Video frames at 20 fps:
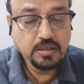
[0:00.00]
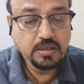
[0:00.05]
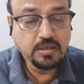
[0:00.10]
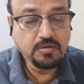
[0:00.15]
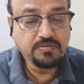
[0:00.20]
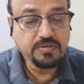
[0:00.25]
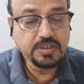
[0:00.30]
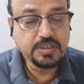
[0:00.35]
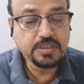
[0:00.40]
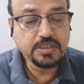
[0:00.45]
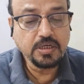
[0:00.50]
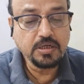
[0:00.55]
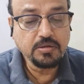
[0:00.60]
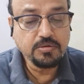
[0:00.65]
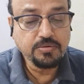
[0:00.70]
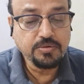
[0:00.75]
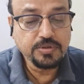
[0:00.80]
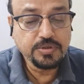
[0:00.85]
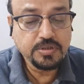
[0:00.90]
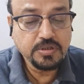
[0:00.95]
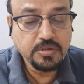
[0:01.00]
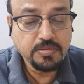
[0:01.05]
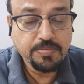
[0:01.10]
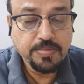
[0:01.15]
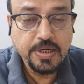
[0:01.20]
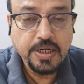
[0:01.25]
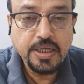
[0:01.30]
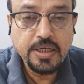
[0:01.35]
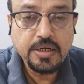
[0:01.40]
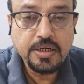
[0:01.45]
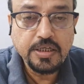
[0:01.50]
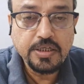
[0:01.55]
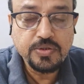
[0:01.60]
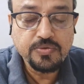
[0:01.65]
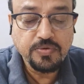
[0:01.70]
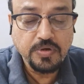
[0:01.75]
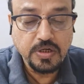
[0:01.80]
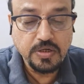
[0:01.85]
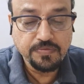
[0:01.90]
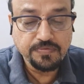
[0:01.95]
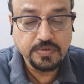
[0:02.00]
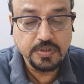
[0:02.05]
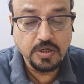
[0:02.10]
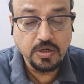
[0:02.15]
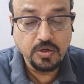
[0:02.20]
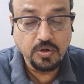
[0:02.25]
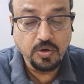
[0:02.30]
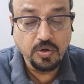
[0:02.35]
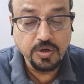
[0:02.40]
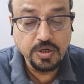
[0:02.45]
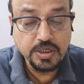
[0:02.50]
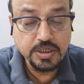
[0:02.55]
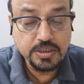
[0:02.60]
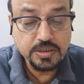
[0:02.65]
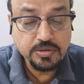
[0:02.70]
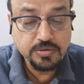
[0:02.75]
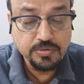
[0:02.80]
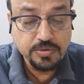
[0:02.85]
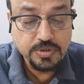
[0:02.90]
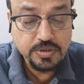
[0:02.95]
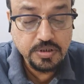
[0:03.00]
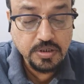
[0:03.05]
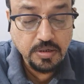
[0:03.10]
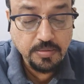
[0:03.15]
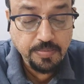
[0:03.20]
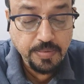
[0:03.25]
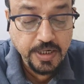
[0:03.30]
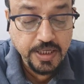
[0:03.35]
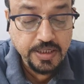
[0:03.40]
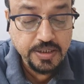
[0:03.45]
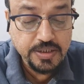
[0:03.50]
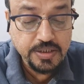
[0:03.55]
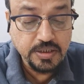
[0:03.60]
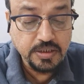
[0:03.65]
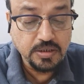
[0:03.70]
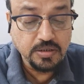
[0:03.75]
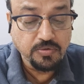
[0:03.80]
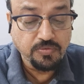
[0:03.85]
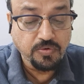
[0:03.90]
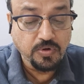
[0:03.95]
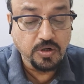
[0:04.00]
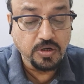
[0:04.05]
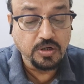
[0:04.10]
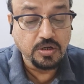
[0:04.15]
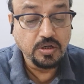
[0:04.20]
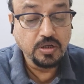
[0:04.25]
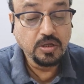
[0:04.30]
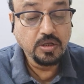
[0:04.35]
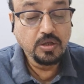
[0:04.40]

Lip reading: The western coastal plain is one of the longest coastal plains in the world.